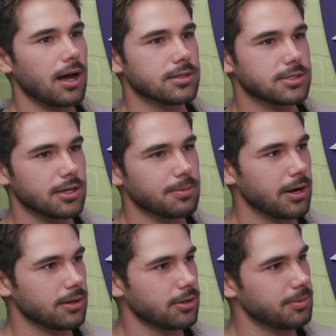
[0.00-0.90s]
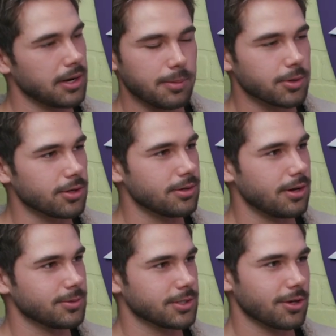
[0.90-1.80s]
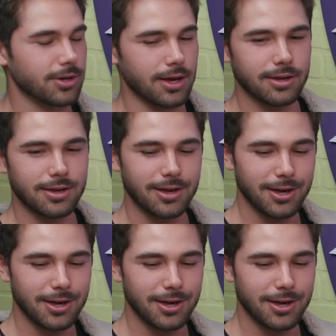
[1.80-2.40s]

I'll tell you about it in a little bit. I'm good. I was like, okay.